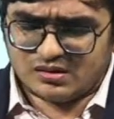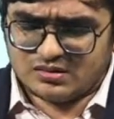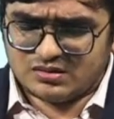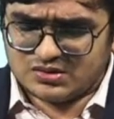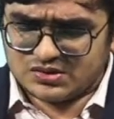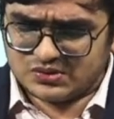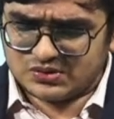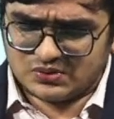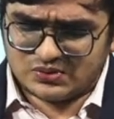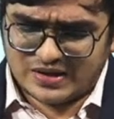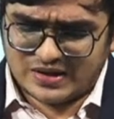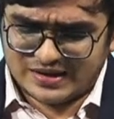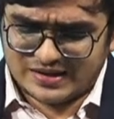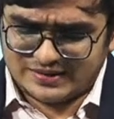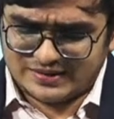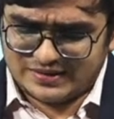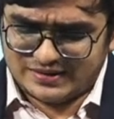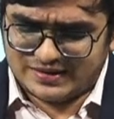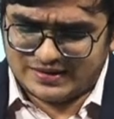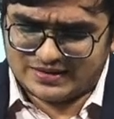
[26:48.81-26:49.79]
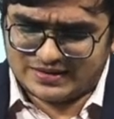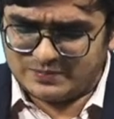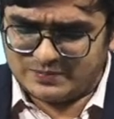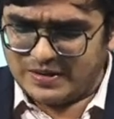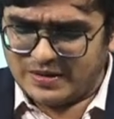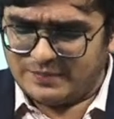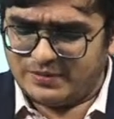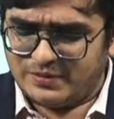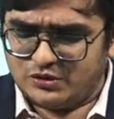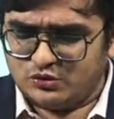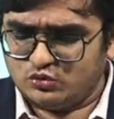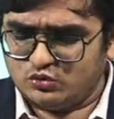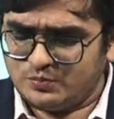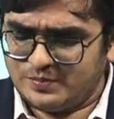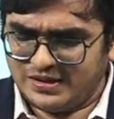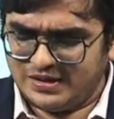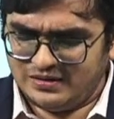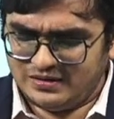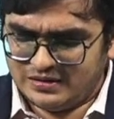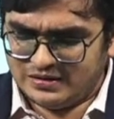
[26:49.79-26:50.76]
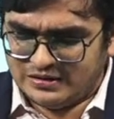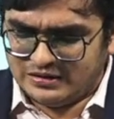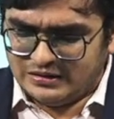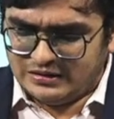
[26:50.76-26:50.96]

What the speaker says: So, and then there is paper 2B,